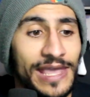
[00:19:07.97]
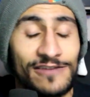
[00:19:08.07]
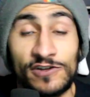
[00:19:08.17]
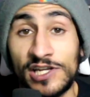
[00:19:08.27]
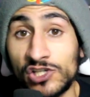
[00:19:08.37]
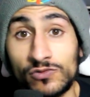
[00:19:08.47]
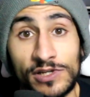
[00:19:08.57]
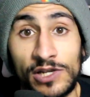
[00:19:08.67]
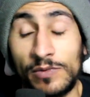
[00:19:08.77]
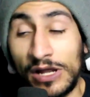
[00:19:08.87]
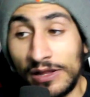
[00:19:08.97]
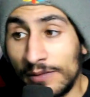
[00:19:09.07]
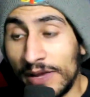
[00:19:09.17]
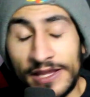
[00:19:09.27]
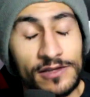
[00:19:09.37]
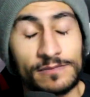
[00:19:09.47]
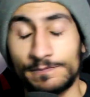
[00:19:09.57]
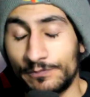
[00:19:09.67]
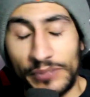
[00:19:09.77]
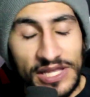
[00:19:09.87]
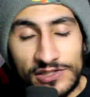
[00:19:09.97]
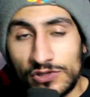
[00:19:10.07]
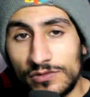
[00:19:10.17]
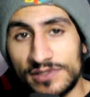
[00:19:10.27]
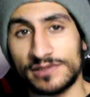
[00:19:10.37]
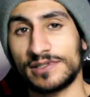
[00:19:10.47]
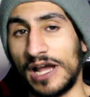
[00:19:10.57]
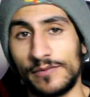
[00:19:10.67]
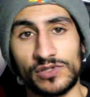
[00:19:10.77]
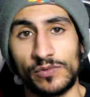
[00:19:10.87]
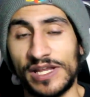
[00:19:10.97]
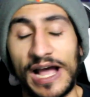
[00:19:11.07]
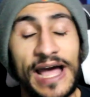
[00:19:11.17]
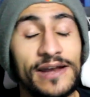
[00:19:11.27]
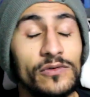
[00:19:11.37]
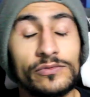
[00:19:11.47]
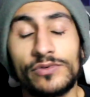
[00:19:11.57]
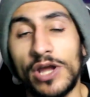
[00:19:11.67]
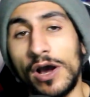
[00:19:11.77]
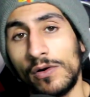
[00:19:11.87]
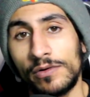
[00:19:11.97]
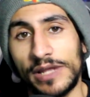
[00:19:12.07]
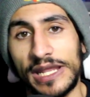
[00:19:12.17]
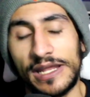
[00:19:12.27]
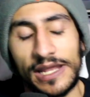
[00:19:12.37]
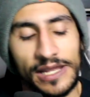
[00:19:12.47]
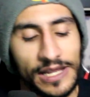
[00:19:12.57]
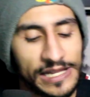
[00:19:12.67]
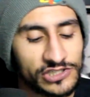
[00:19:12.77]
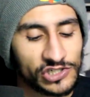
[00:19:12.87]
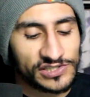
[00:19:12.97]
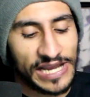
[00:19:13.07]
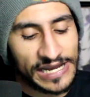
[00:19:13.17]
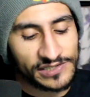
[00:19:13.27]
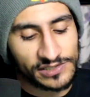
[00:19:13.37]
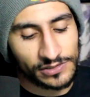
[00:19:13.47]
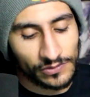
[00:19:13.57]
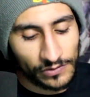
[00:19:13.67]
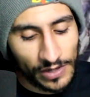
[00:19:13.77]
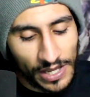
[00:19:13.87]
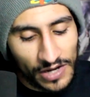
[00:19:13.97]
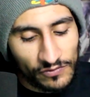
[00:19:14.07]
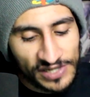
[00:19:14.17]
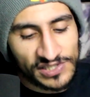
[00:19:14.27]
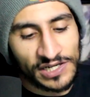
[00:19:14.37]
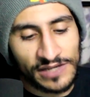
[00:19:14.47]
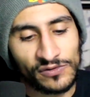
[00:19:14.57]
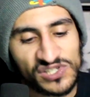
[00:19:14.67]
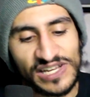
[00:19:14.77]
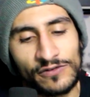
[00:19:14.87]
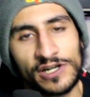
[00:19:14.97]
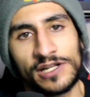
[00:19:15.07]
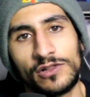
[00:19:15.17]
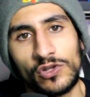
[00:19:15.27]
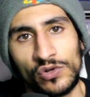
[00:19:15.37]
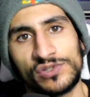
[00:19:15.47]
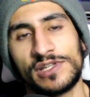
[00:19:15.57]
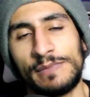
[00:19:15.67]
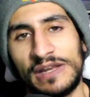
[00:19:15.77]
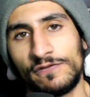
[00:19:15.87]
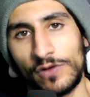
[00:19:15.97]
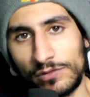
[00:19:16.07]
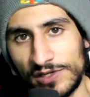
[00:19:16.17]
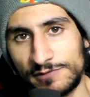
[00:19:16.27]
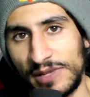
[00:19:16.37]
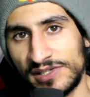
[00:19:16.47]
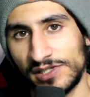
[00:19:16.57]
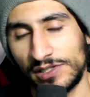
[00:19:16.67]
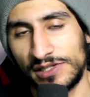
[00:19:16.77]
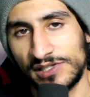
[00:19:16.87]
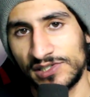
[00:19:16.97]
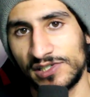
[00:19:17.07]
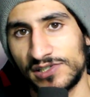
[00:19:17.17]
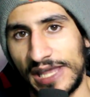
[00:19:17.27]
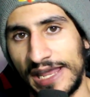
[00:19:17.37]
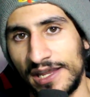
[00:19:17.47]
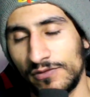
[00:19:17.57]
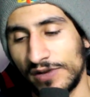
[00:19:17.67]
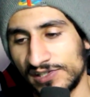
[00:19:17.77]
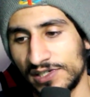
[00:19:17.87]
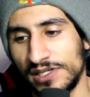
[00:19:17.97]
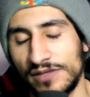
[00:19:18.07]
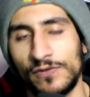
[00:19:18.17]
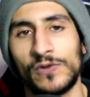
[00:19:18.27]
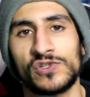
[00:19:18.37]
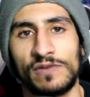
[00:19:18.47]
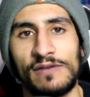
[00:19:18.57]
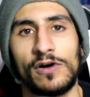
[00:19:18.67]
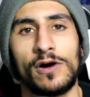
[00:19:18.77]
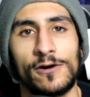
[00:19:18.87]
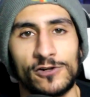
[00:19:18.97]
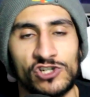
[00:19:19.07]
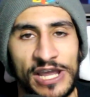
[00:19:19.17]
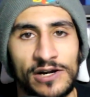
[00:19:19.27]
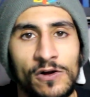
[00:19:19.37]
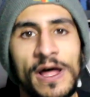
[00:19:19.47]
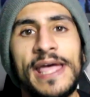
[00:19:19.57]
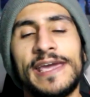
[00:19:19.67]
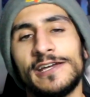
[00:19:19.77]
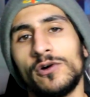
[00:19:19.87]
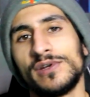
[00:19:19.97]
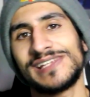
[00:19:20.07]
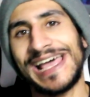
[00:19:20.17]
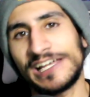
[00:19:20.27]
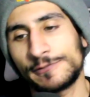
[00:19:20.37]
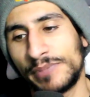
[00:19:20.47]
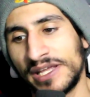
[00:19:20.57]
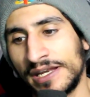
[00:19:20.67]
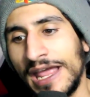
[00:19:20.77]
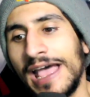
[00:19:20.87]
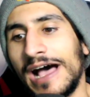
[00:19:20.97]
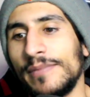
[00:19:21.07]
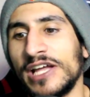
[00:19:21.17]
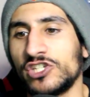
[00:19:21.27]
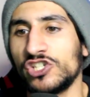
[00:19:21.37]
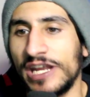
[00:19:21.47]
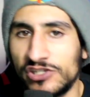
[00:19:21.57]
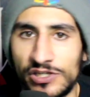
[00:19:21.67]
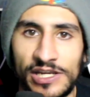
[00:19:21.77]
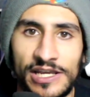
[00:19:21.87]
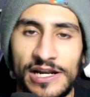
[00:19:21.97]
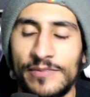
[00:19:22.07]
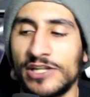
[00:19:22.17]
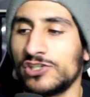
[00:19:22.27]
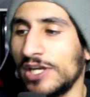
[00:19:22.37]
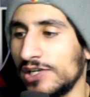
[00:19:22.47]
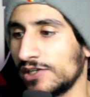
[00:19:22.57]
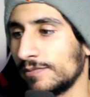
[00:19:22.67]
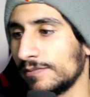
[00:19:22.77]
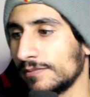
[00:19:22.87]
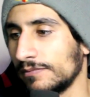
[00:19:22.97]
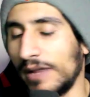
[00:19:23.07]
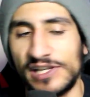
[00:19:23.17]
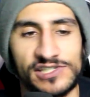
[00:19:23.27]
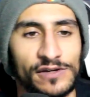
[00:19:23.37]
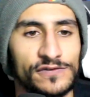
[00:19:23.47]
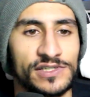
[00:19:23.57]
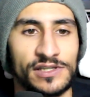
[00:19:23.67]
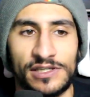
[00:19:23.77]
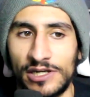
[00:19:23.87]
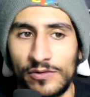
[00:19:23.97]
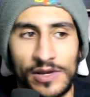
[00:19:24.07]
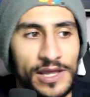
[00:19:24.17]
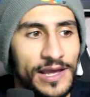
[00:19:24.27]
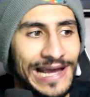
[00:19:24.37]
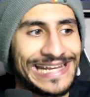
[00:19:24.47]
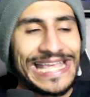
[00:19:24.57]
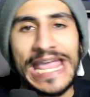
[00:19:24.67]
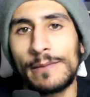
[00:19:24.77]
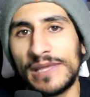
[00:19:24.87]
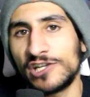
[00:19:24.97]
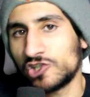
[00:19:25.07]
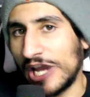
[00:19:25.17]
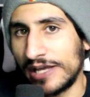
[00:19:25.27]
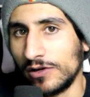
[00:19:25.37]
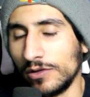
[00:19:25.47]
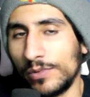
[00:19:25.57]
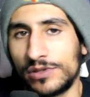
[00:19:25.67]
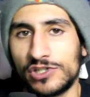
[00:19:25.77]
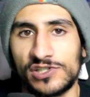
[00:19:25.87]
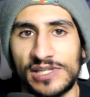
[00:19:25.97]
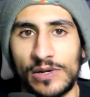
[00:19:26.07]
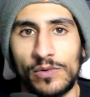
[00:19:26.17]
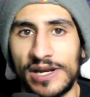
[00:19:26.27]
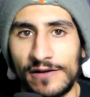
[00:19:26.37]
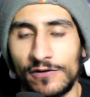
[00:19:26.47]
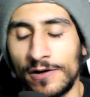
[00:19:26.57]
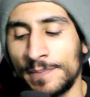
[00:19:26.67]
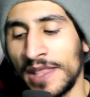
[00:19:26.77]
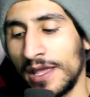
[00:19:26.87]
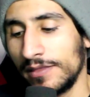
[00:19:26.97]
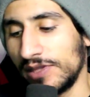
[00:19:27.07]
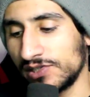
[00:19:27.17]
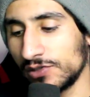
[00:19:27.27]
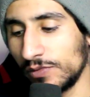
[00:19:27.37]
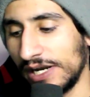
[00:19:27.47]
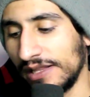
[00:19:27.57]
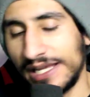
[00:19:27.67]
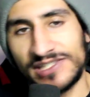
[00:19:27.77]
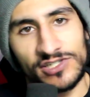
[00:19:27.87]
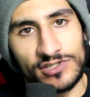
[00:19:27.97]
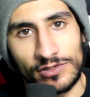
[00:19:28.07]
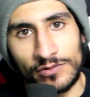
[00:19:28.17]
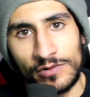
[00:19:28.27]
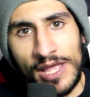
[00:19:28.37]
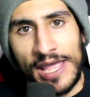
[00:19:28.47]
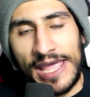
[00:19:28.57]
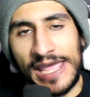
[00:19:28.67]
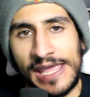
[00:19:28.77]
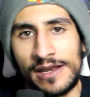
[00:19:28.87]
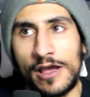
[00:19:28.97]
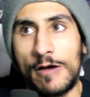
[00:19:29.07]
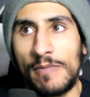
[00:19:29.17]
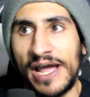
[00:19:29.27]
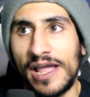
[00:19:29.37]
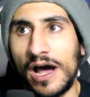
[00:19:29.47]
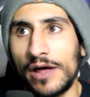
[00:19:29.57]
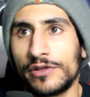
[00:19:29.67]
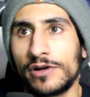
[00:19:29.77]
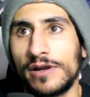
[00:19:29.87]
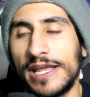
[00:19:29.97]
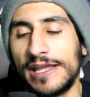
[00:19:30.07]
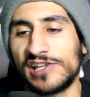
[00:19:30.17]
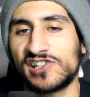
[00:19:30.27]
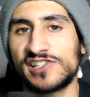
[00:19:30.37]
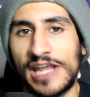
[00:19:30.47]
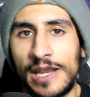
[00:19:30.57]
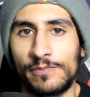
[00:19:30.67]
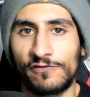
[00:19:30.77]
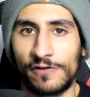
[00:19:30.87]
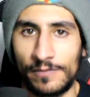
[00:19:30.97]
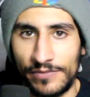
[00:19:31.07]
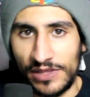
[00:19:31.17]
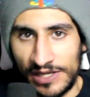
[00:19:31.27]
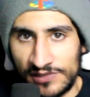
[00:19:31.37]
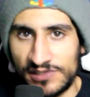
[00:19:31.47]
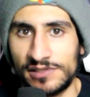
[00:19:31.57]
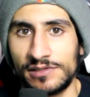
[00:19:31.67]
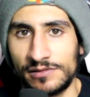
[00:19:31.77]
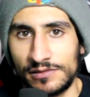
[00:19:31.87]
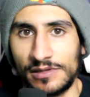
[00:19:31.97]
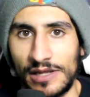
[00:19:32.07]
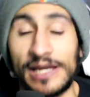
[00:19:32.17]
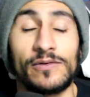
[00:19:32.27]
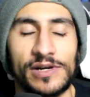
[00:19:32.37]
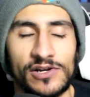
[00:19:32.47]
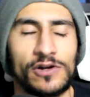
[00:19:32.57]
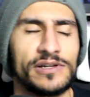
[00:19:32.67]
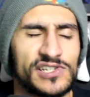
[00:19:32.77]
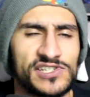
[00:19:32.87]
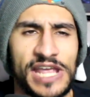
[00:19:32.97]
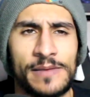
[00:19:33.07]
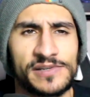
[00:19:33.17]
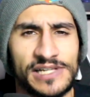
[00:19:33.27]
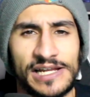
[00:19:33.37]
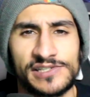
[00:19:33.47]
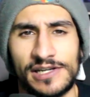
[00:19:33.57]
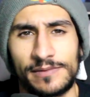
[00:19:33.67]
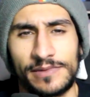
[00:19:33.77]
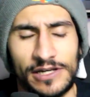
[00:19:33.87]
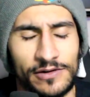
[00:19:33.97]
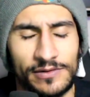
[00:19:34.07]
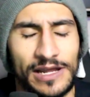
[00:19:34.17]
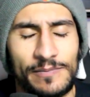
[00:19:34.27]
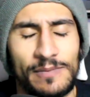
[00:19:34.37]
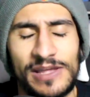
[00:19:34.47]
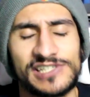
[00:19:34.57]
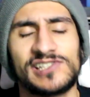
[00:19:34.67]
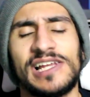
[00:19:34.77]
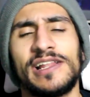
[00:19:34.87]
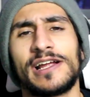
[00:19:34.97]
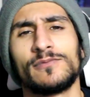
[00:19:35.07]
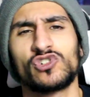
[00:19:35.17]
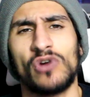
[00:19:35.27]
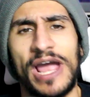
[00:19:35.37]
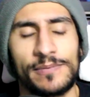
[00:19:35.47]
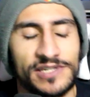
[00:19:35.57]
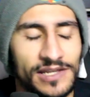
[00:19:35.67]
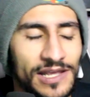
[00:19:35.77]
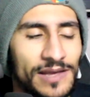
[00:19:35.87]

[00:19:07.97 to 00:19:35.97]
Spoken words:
If it does really well, it might be 2 times a week. I don't know. It just has to. Resident Evil's never going to lose the main focus, basically. This is a Resident Evil survival horror channel. It always has been. I'm not changing it. I'm not changing myself to, a gaming channel with just like whatever. This is what I like to do. And my other escape from this, I don't want to call it escape because it acts like, it makes it sound like I'm trapped.